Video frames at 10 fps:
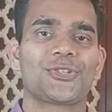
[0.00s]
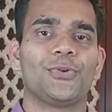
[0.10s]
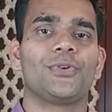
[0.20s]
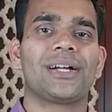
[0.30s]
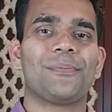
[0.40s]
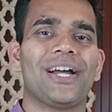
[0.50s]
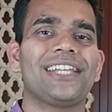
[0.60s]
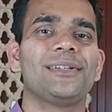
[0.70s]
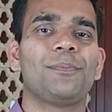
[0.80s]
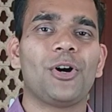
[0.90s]
So
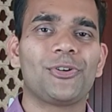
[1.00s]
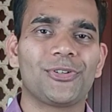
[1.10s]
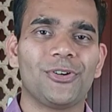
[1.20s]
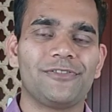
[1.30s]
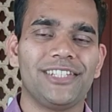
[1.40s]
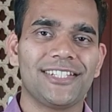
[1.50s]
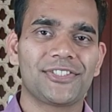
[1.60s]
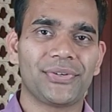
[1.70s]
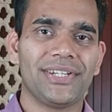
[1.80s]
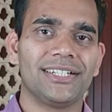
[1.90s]
combine the powder of these
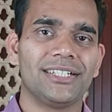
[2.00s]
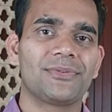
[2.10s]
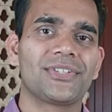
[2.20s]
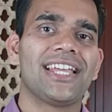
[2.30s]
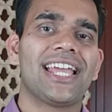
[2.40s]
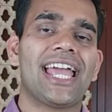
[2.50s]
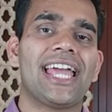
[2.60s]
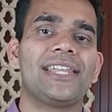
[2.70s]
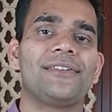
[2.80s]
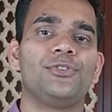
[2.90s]
three herbs
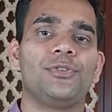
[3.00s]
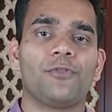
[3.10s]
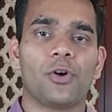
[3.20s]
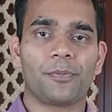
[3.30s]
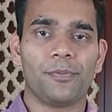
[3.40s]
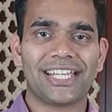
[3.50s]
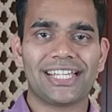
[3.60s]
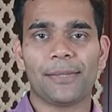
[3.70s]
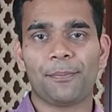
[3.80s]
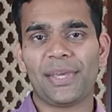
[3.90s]
and for
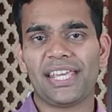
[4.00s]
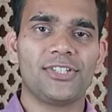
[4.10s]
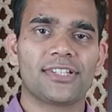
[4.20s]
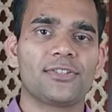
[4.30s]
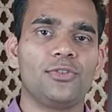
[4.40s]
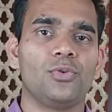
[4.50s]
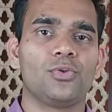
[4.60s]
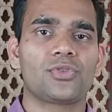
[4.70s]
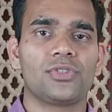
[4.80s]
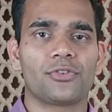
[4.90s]
making the paste just
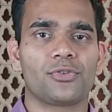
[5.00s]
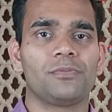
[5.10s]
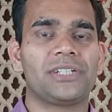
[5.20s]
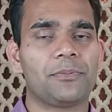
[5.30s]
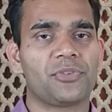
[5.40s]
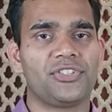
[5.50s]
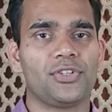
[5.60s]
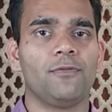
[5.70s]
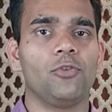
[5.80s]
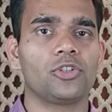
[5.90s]
use the room
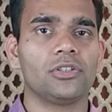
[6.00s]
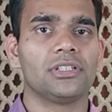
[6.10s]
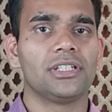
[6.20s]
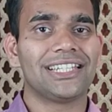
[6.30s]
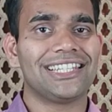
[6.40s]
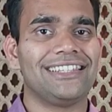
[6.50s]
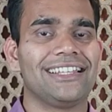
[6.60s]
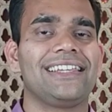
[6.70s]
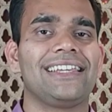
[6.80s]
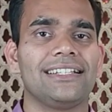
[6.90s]
temperature water,
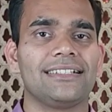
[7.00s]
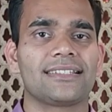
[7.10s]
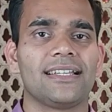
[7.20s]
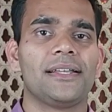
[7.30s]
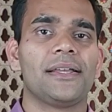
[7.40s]
nothing else.